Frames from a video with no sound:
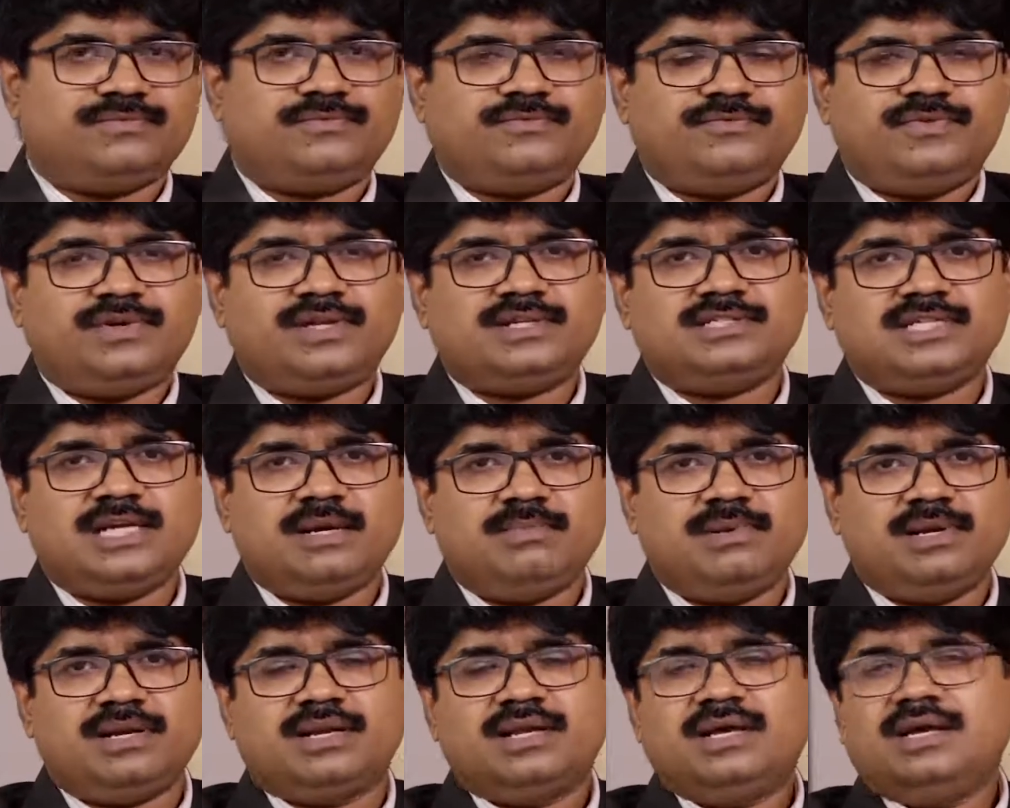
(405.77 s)
For
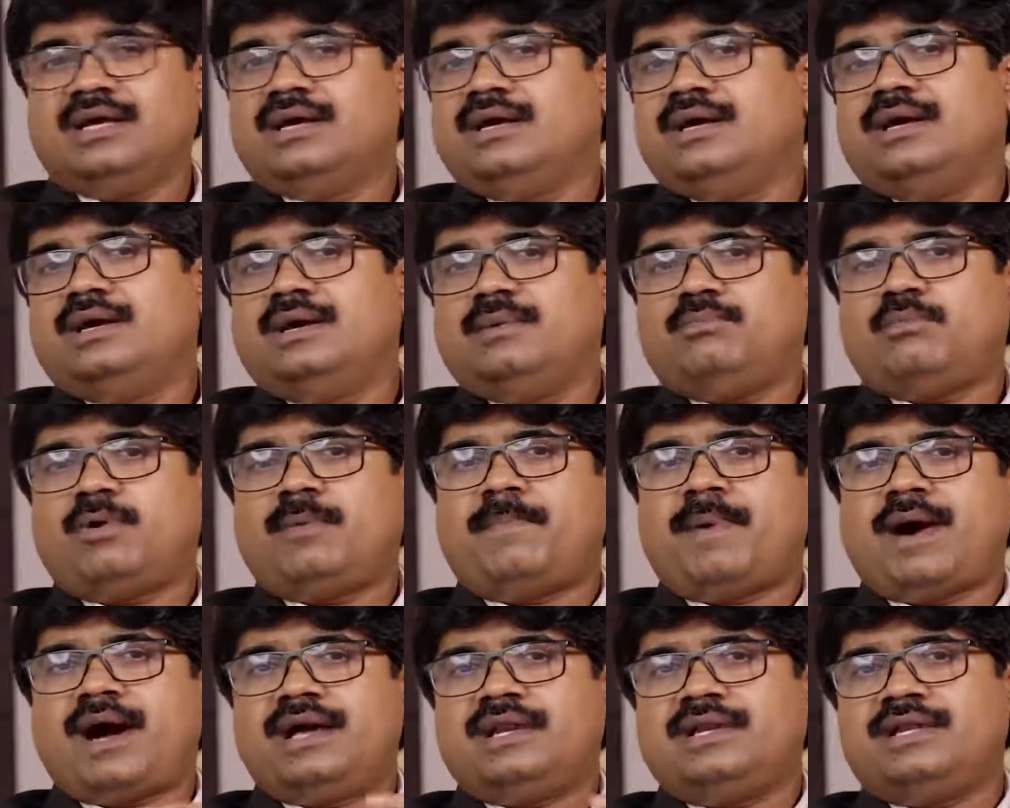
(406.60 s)
example,
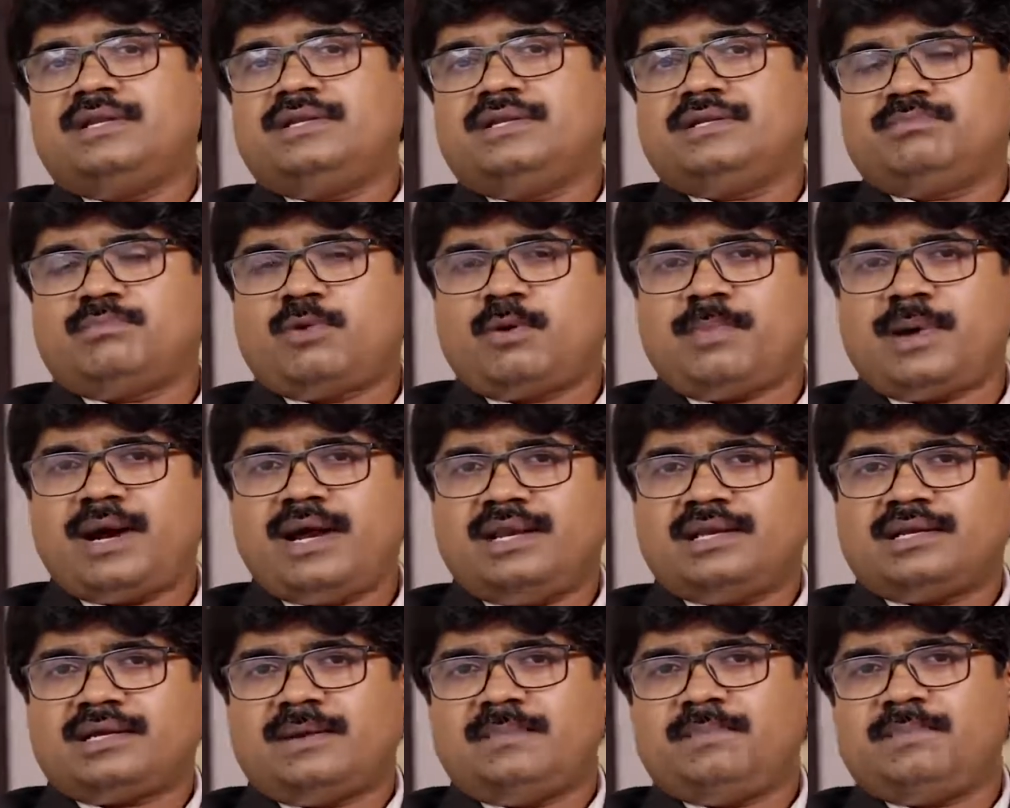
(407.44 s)

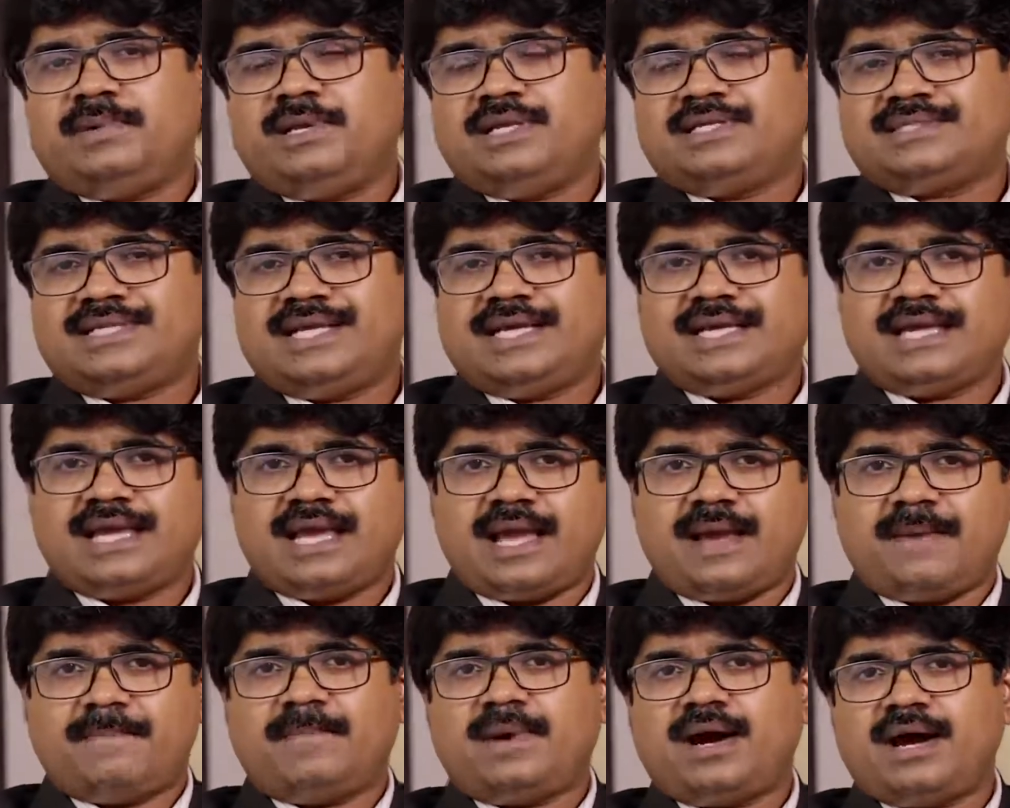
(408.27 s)
mobile companies like
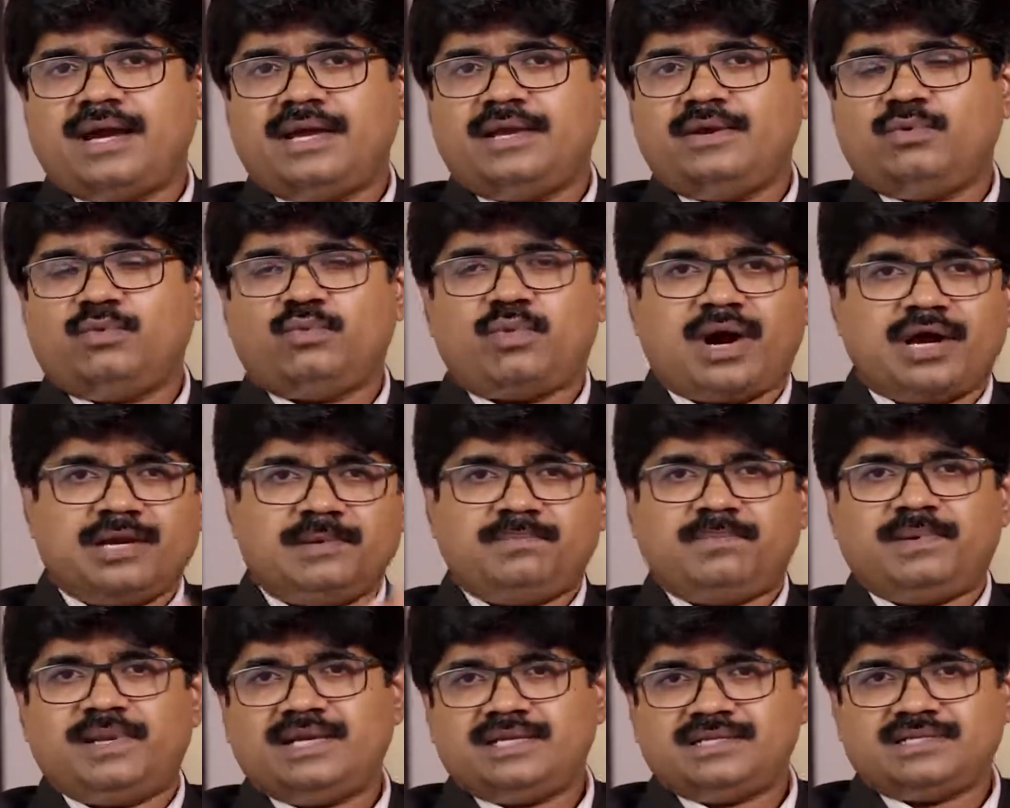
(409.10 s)
MI,
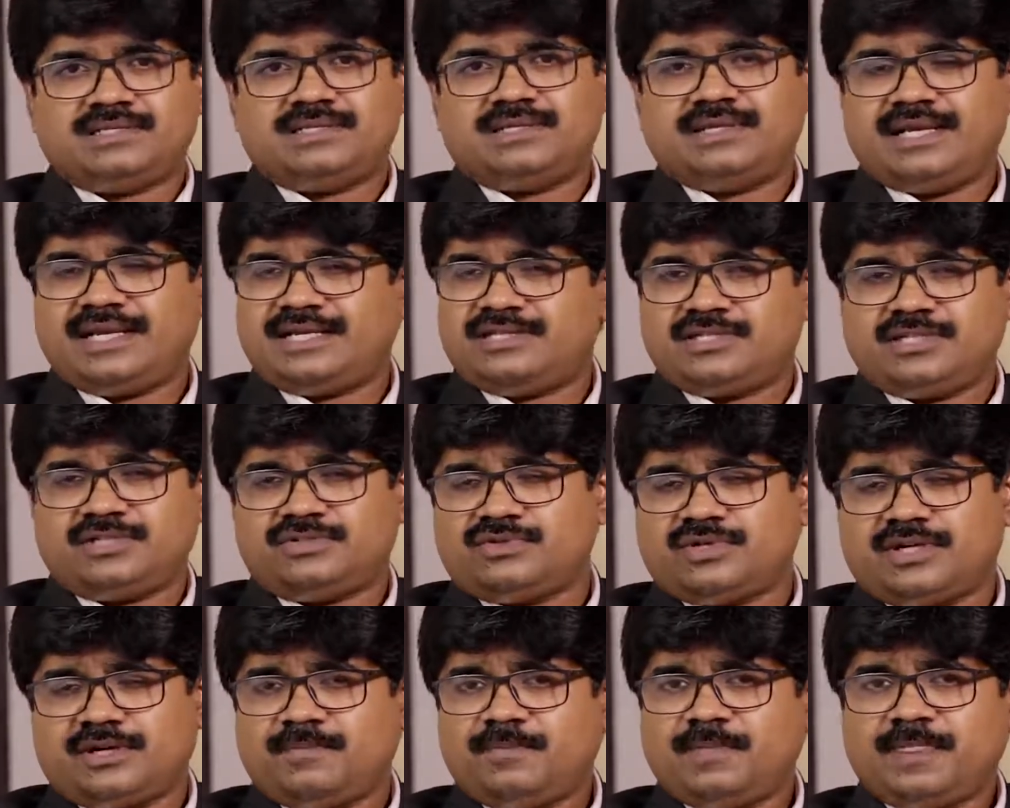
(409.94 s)
OnePlus,
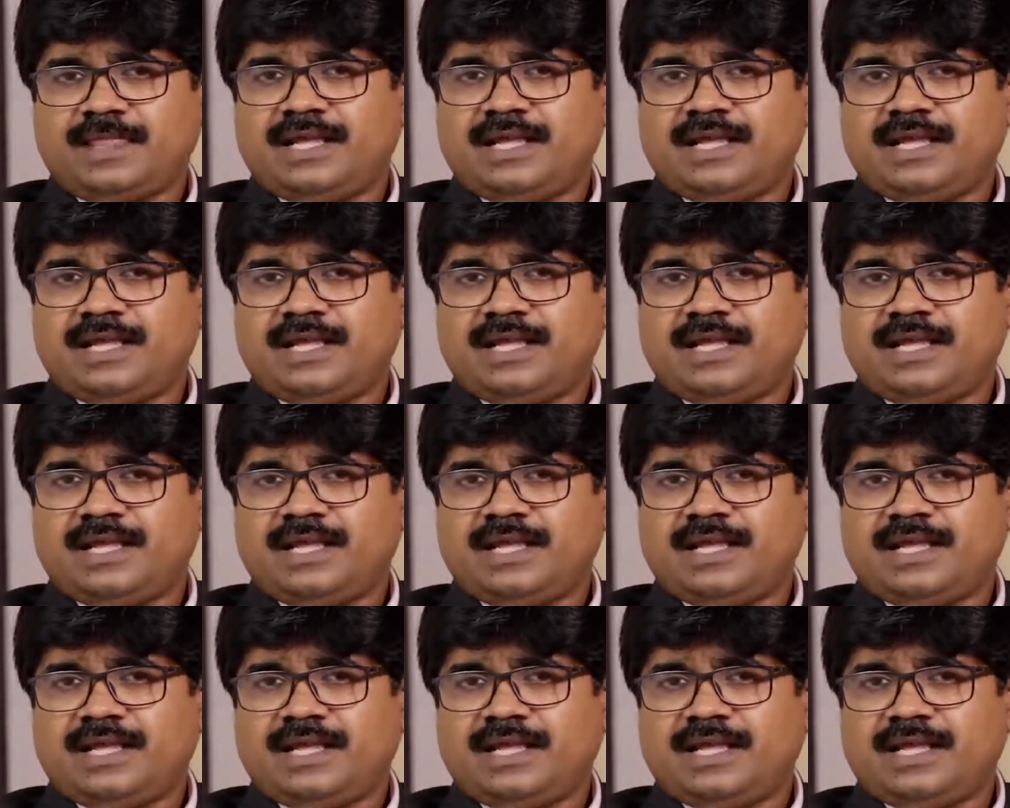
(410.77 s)
etc.